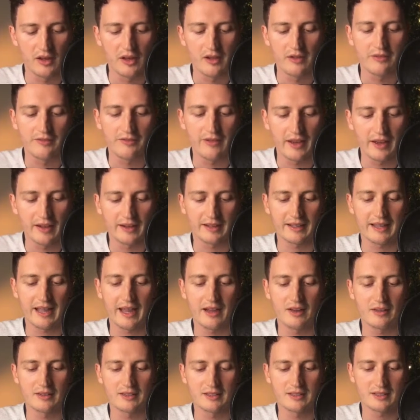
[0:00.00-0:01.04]
fan
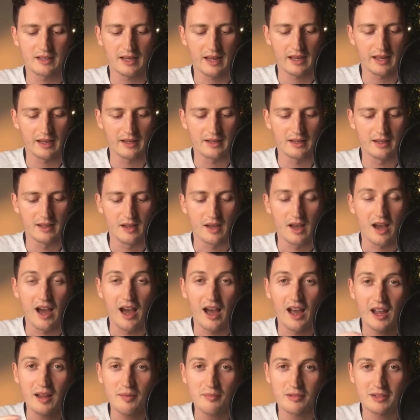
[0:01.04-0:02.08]
accounts and
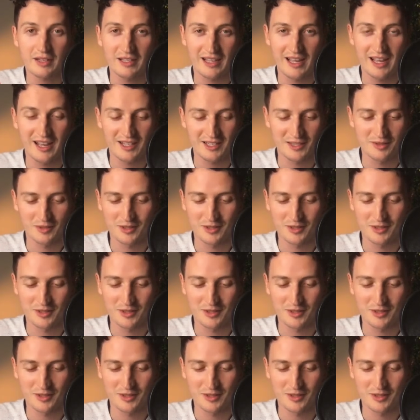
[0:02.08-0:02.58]
hybrid accounts,